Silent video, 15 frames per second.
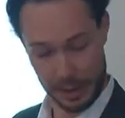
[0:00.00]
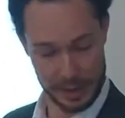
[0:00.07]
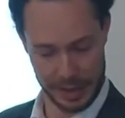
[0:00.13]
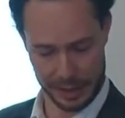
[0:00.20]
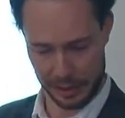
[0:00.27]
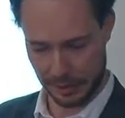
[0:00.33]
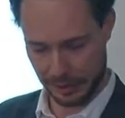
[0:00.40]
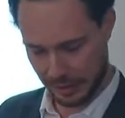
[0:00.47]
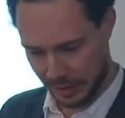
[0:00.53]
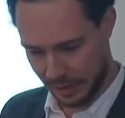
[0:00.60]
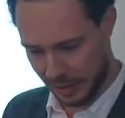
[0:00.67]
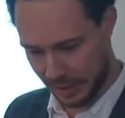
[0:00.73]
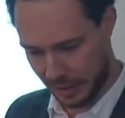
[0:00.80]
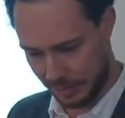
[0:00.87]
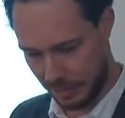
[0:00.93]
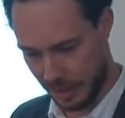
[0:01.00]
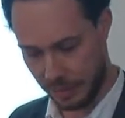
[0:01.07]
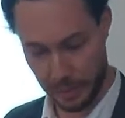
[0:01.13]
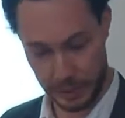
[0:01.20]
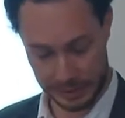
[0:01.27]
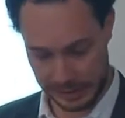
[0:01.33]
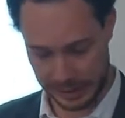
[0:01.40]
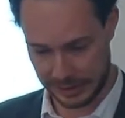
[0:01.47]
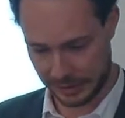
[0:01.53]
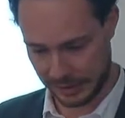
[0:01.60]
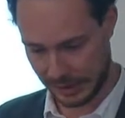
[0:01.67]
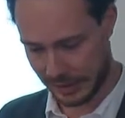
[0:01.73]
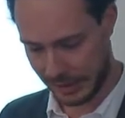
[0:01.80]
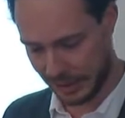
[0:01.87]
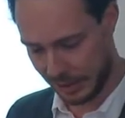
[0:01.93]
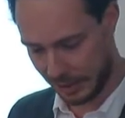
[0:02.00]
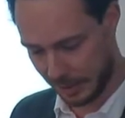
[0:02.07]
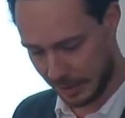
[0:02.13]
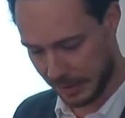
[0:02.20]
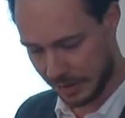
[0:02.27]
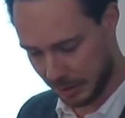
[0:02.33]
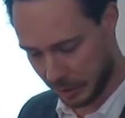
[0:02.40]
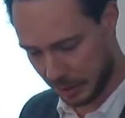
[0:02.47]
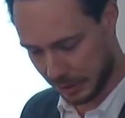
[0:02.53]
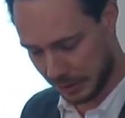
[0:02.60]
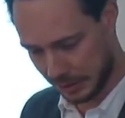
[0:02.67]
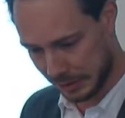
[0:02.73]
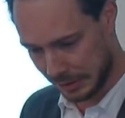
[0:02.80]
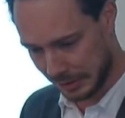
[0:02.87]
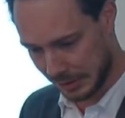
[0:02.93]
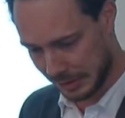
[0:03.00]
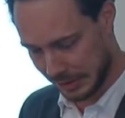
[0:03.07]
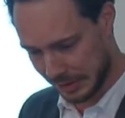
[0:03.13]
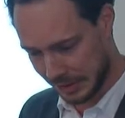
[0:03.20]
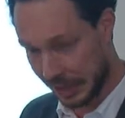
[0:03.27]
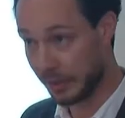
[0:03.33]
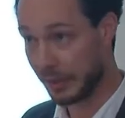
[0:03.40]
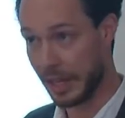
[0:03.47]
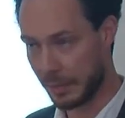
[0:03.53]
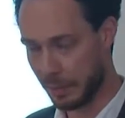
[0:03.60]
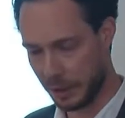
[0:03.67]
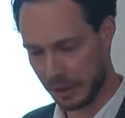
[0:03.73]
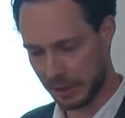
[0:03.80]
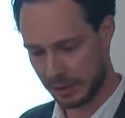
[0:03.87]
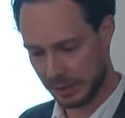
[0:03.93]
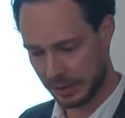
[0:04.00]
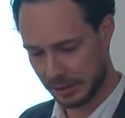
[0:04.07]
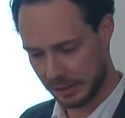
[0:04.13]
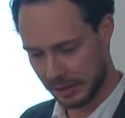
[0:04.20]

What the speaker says: Thank you. My voice is indeed a little bit hoarse. It'll get worse.